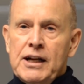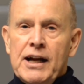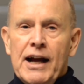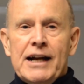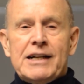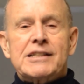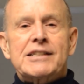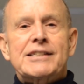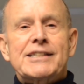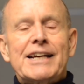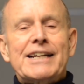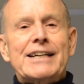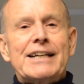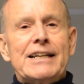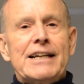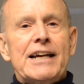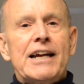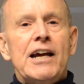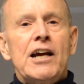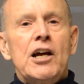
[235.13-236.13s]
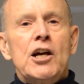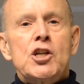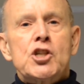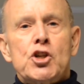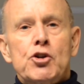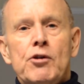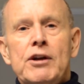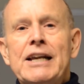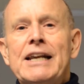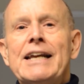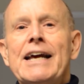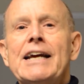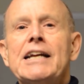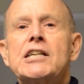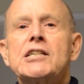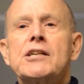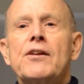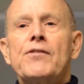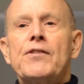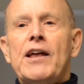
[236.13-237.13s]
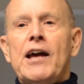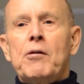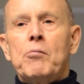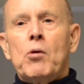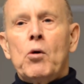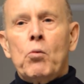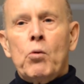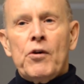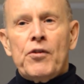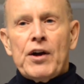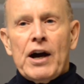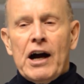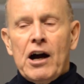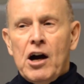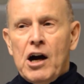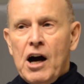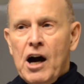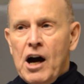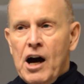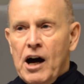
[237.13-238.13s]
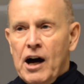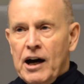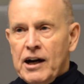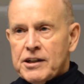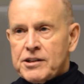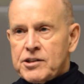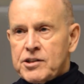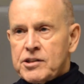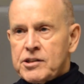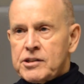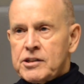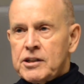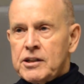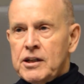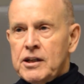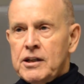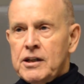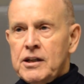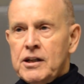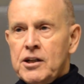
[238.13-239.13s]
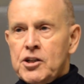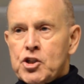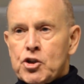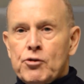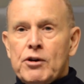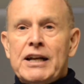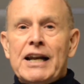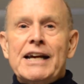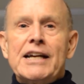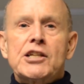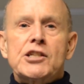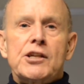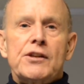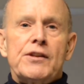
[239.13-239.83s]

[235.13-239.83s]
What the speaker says: And secondly, to relate to them with our hearts, to relate to